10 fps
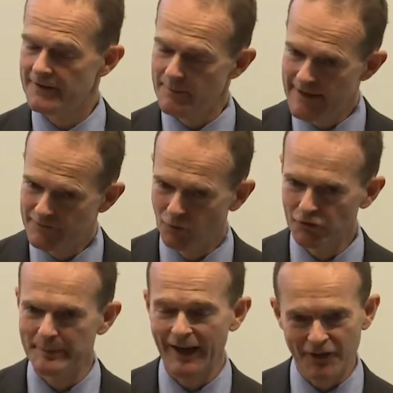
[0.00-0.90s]
There may, of
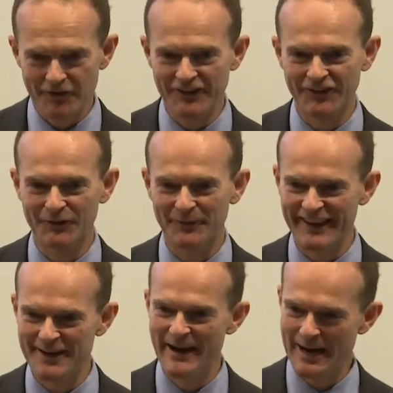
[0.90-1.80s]
course, be other reasons why
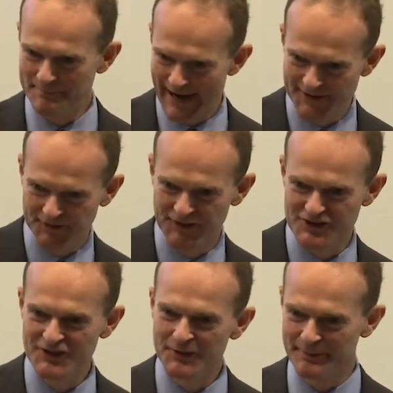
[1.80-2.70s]
they make bad
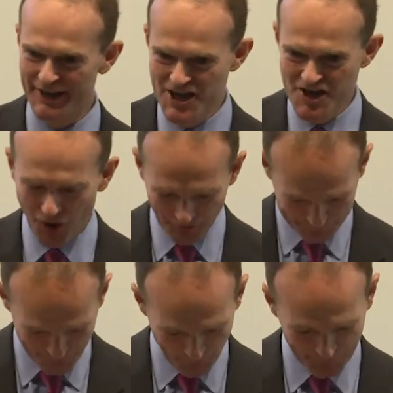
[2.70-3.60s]
decisions, but not
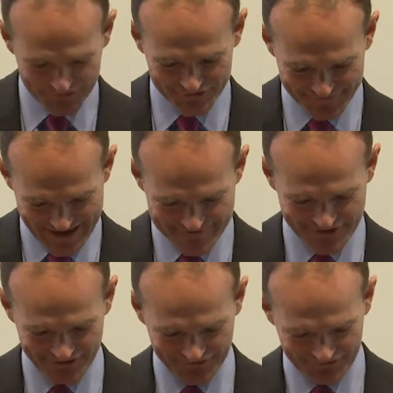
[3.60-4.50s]
for want of
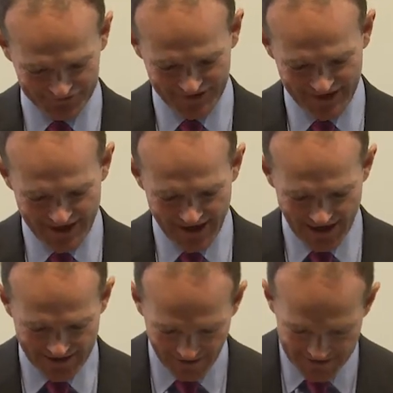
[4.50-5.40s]
evidence.
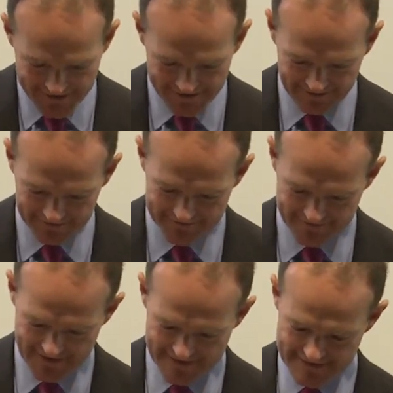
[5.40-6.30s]
And I think
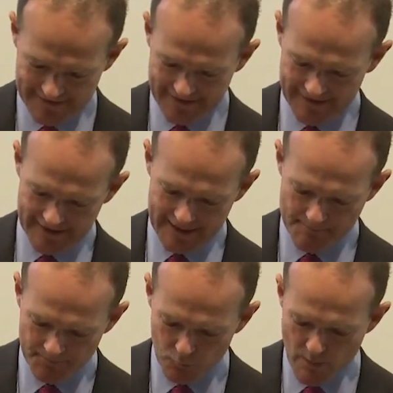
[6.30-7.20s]
that
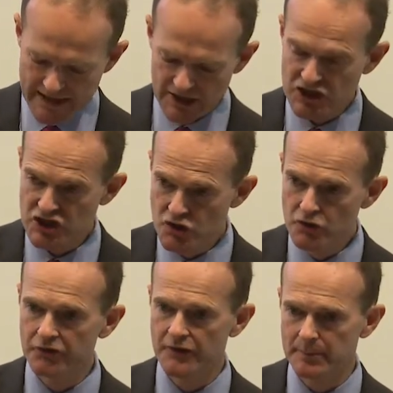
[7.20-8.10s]
we can
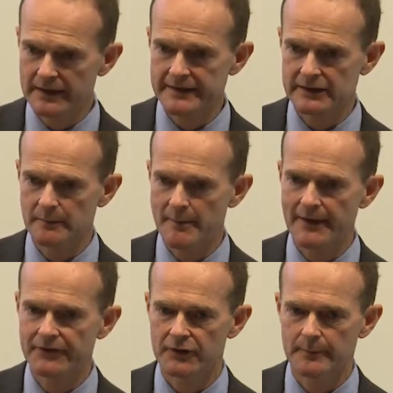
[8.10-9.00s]
use the political
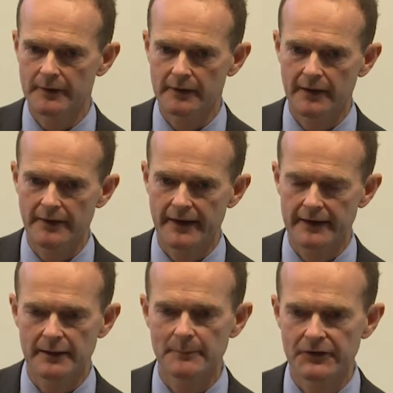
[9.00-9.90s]
momentum around the
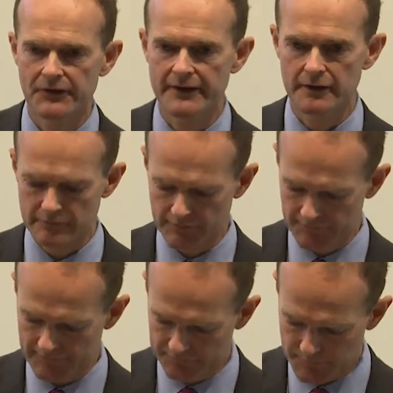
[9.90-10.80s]
IWT
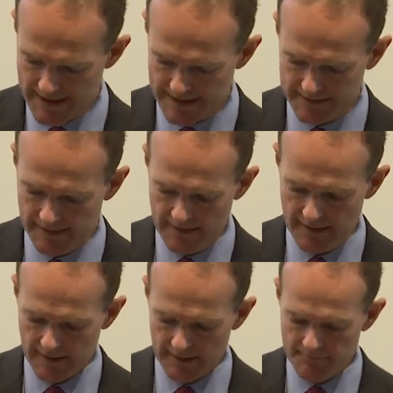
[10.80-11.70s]
conference this week
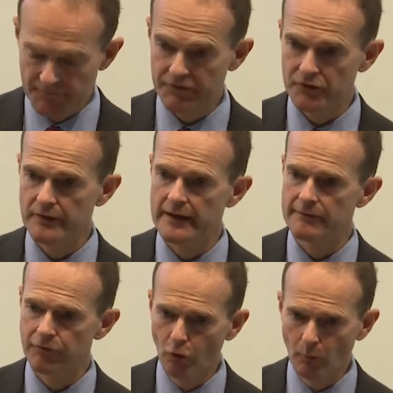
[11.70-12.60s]
to
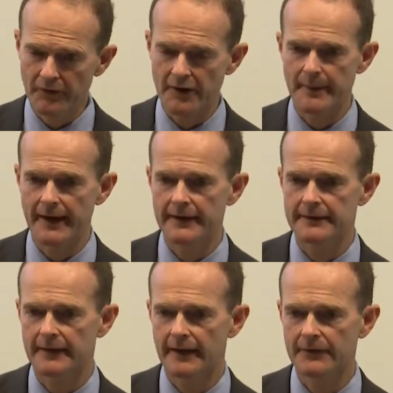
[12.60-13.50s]
inform the
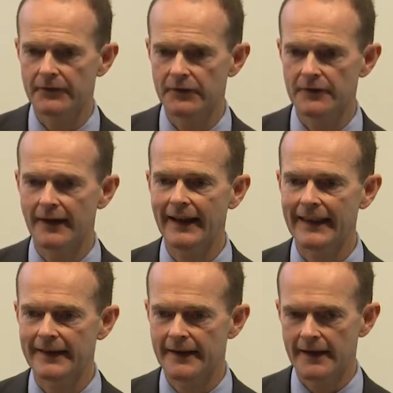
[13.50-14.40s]
debate and
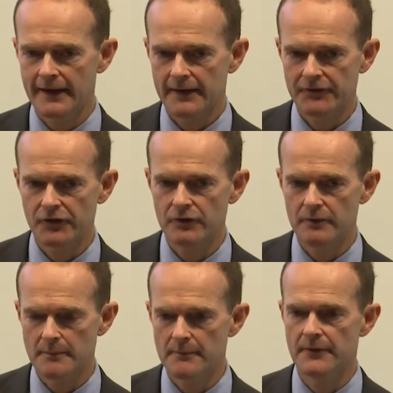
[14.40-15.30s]
to
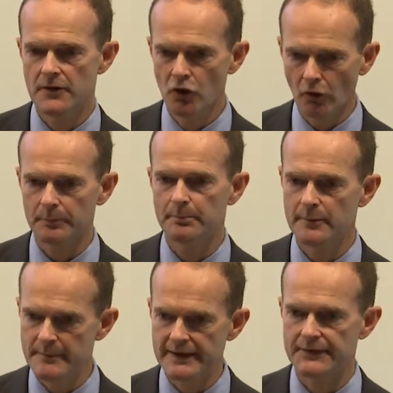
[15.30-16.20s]
not
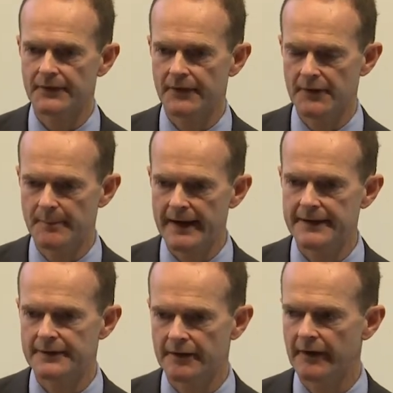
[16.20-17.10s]
permit the
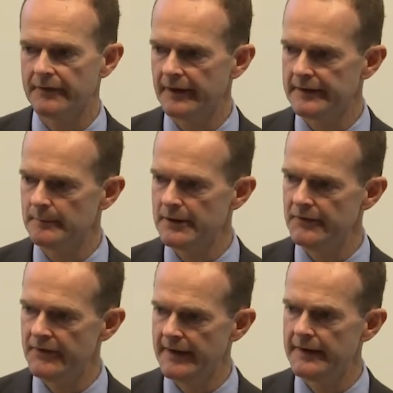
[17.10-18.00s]
debate around
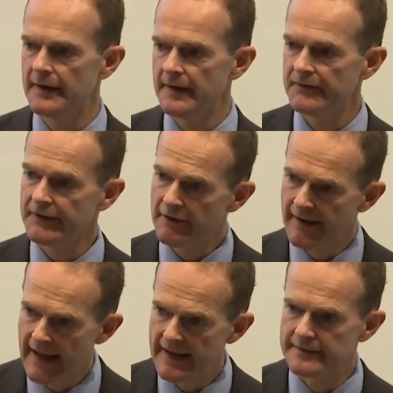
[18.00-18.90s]
IWT to go
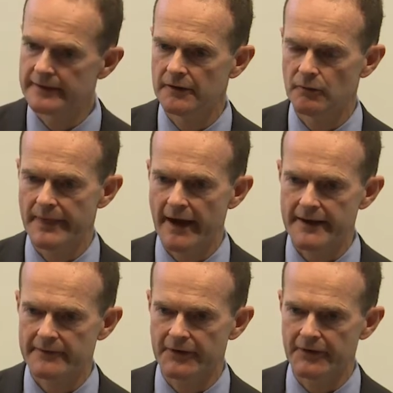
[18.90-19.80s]
ahead without
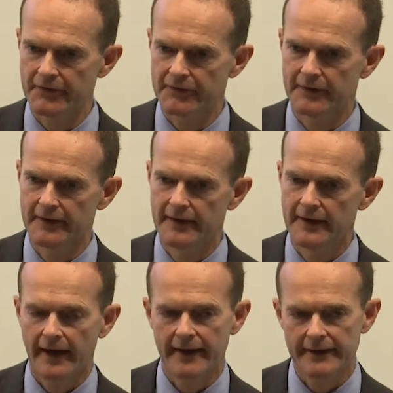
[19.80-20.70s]
evidence.
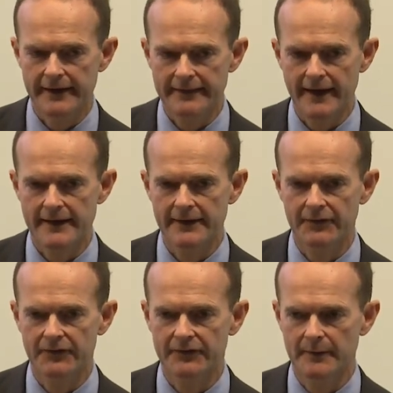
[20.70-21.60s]
And I think that
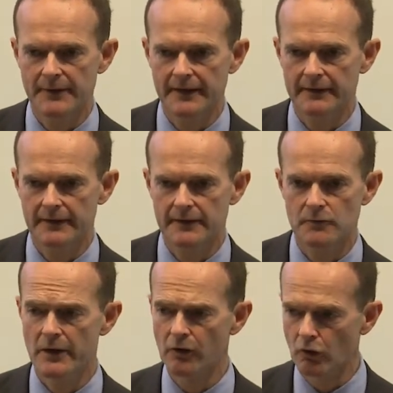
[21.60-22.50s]
is something that
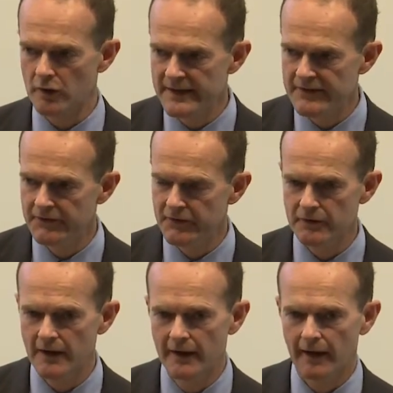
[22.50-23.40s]
we're all committed to.